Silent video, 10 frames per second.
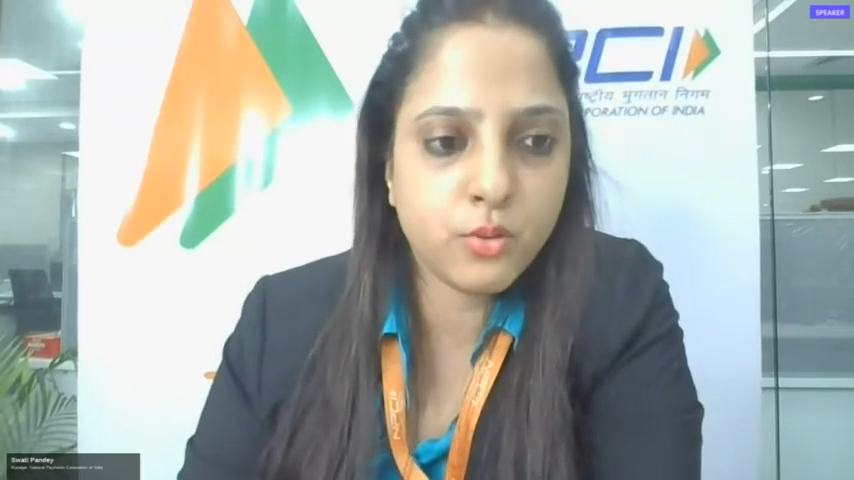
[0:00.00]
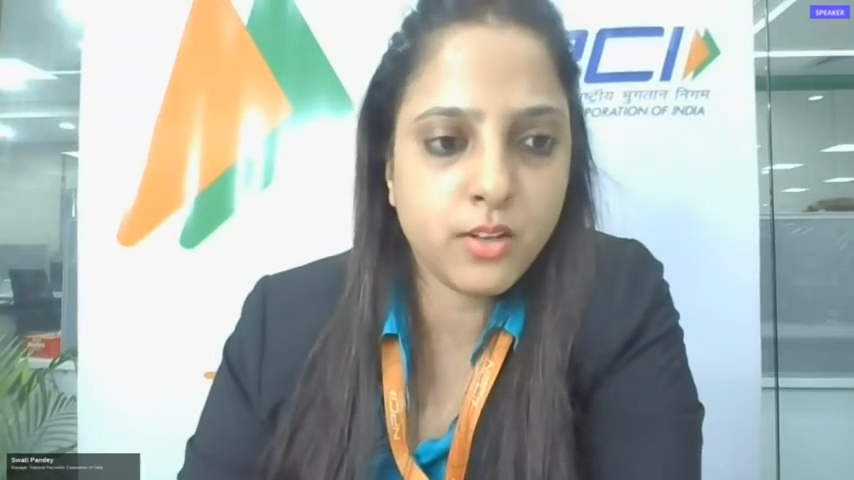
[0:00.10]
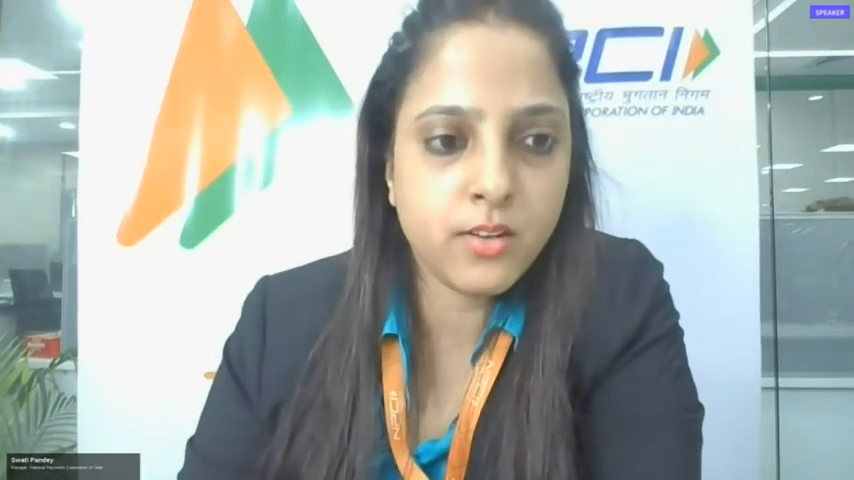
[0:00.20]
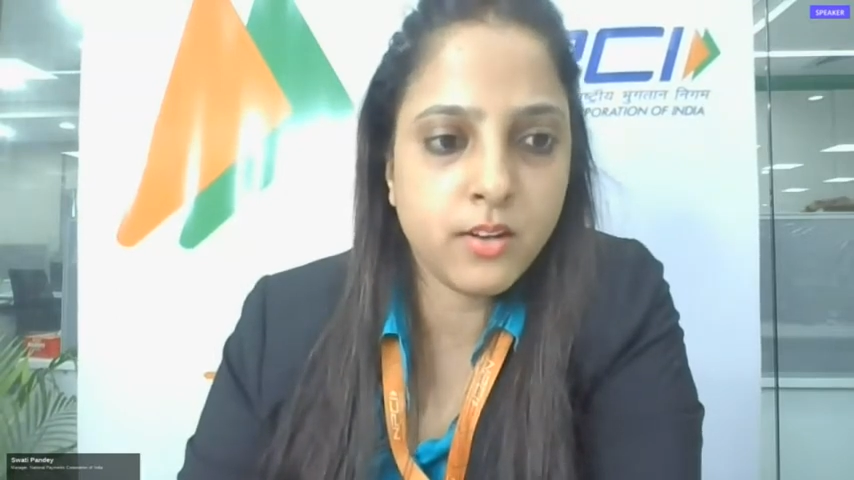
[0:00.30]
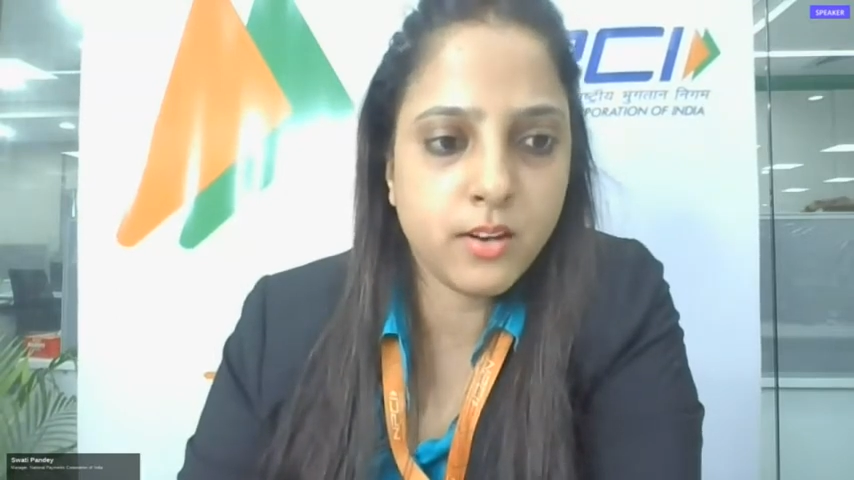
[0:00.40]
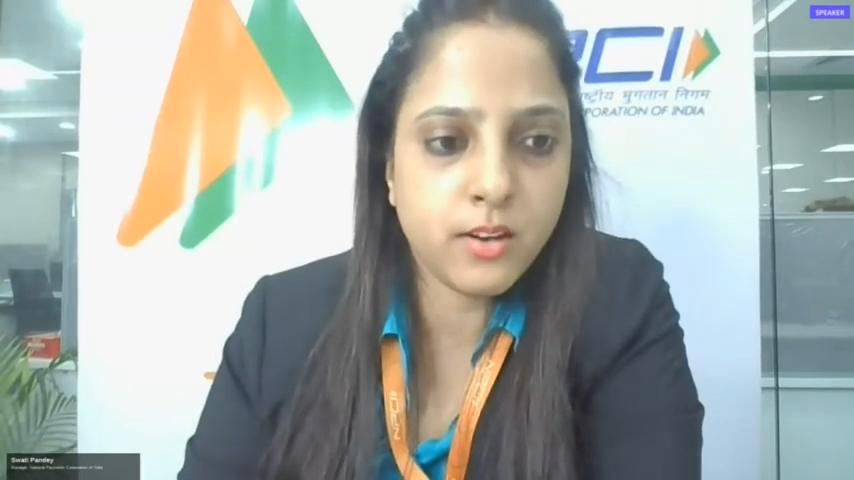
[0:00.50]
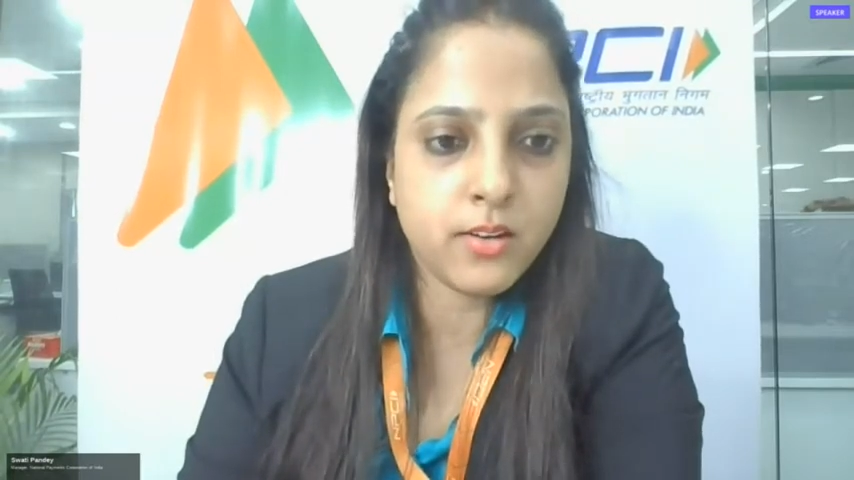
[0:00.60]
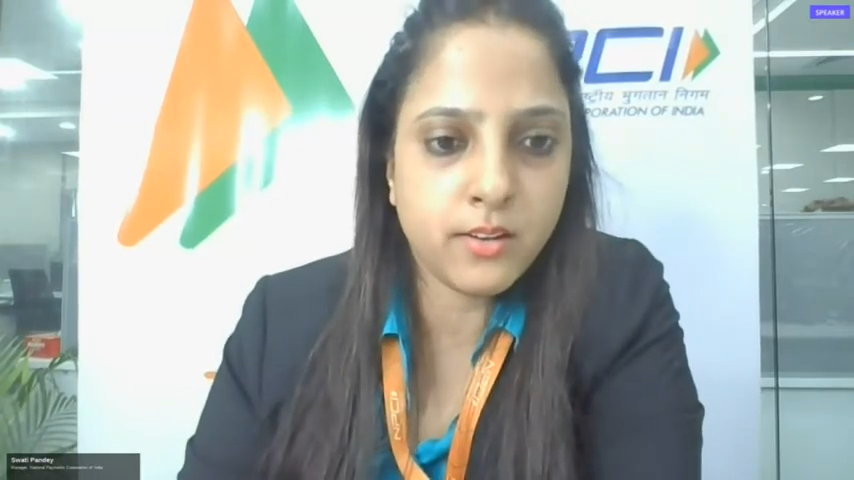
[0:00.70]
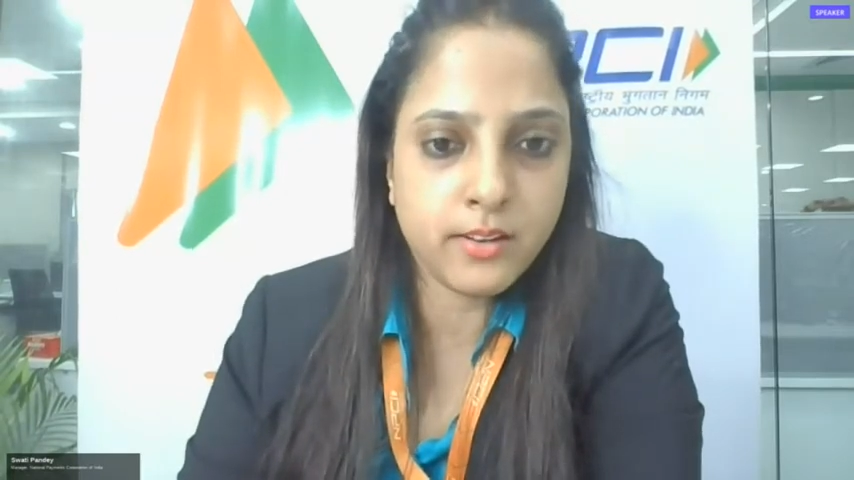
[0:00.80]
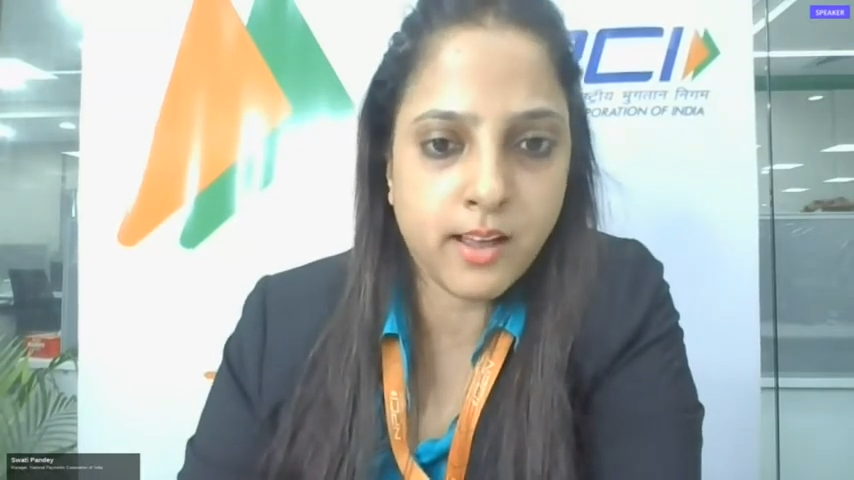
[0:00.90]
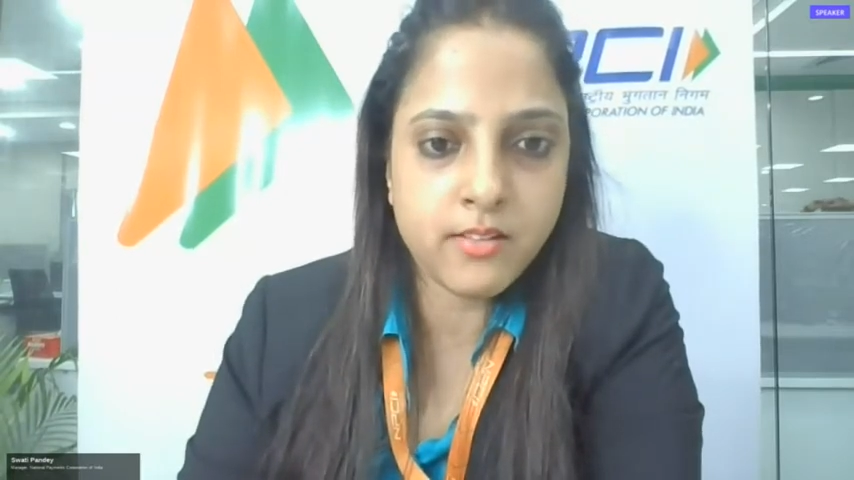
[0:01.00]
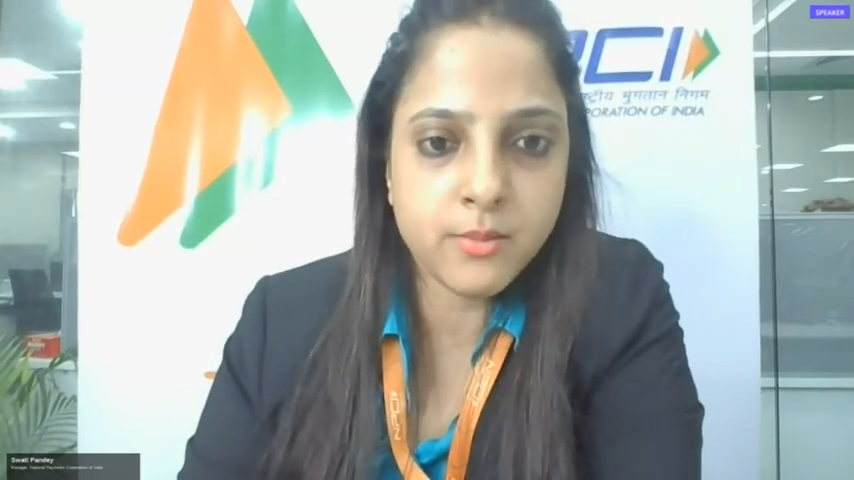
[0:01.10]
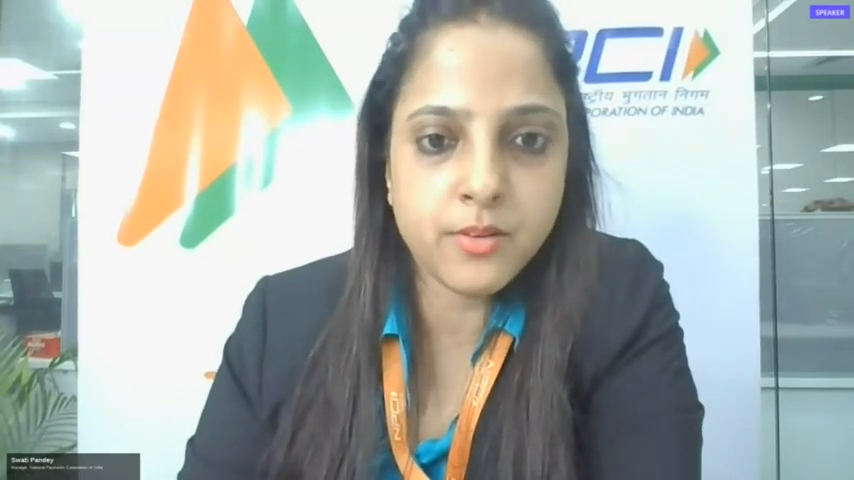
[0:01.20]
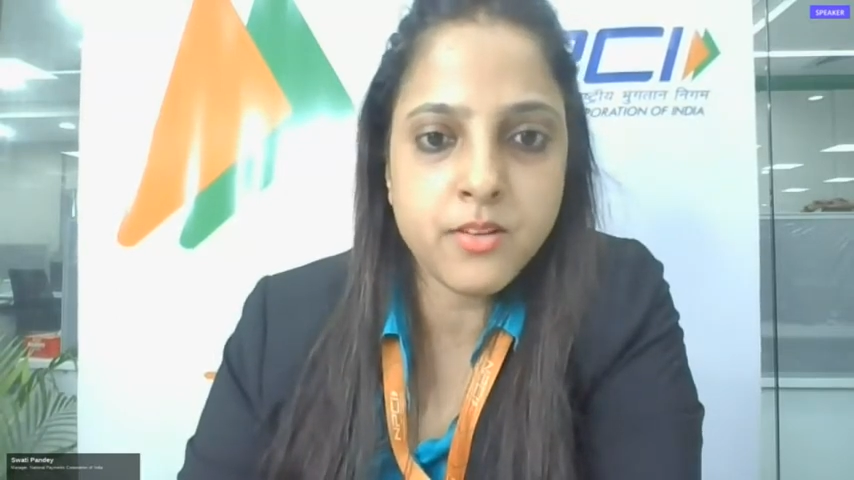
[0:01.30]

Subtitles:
the customer.